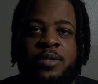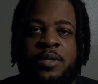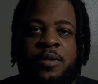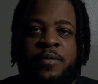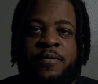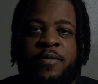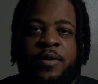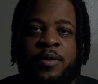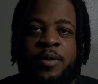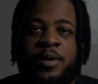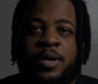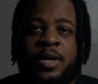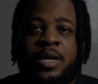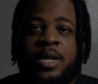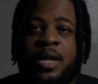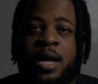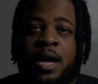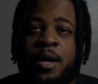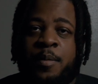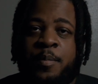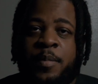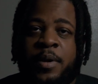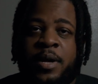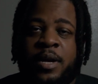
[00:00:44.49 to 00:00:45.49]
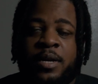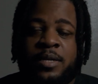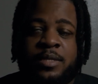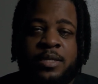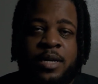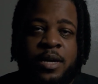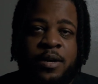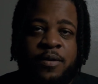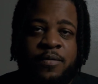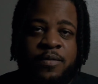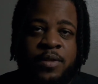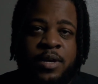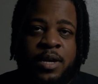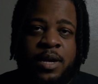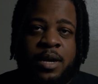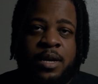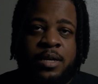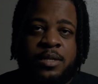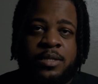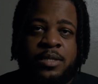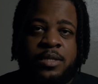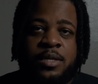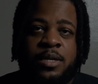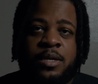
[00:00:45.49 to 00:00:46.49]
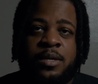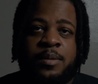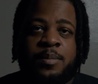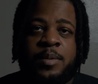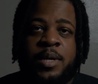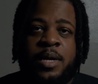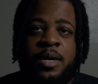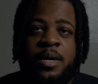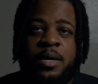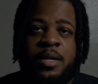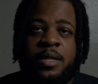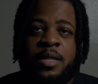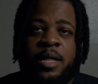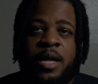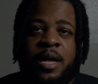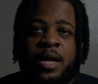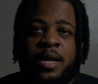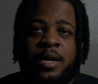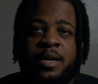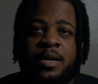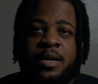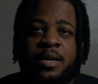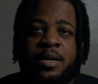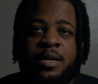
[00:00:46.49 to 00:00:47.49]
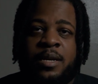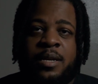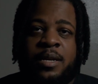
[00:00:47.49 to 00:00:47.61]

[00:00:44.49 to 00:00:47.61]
the very climax of the concept that